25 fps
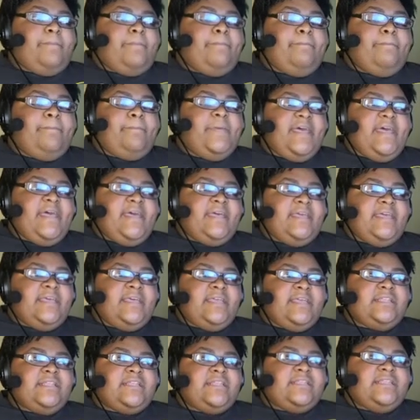
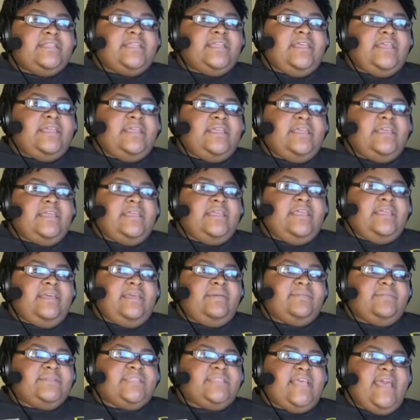but it
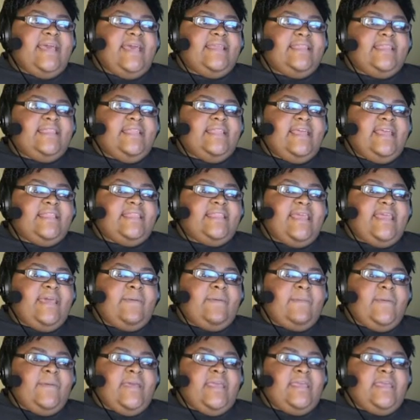was kind of like that
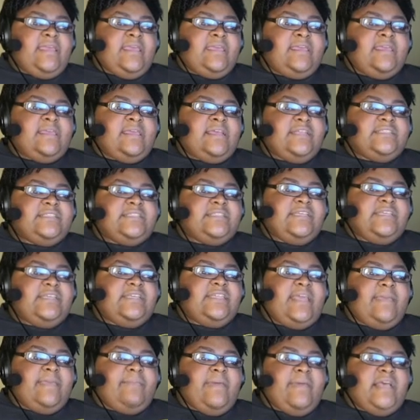way until
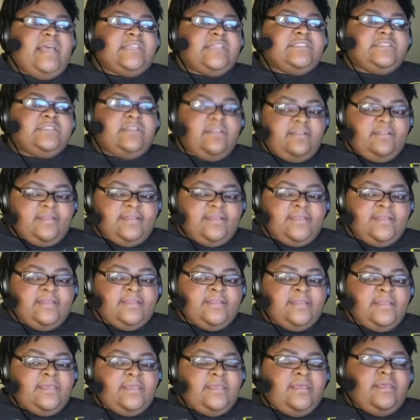they passed on.
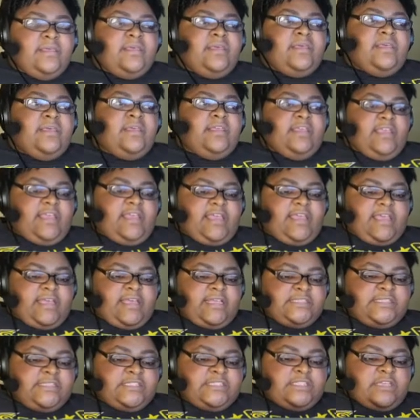
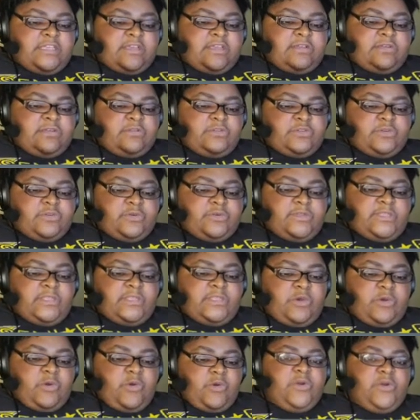Cause during the
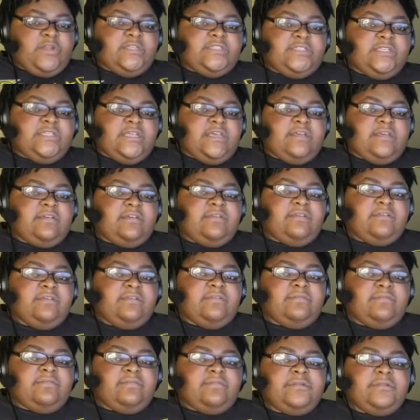course
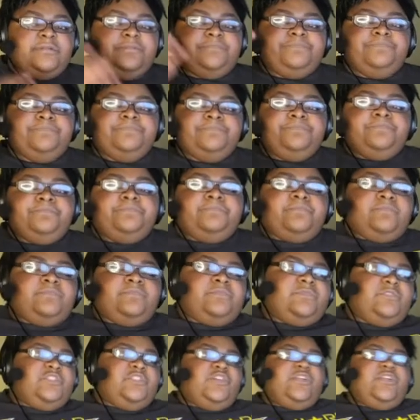of
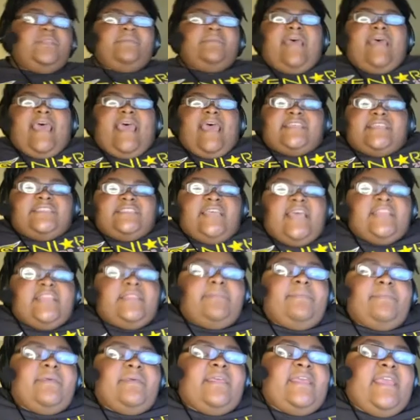doing it, actually at
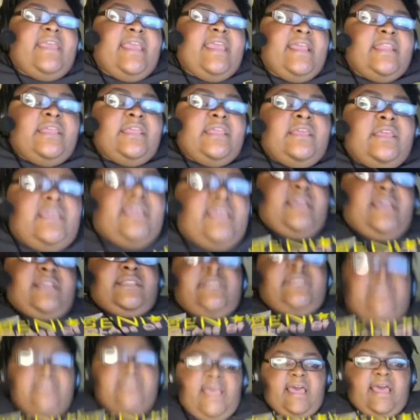the beginning, it's
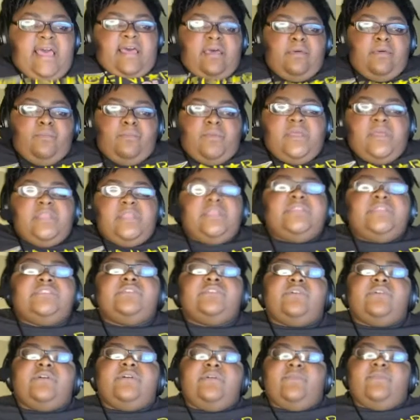one of the
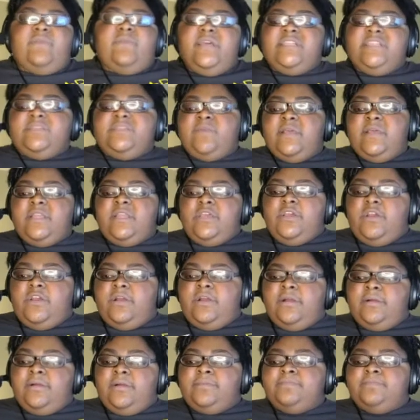story. It's one of
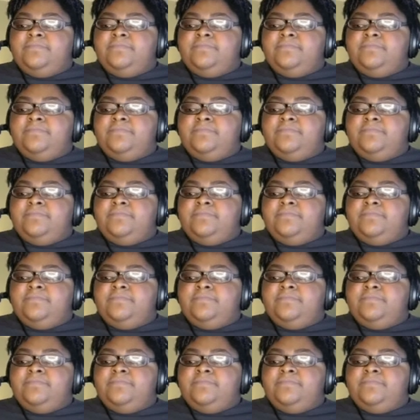her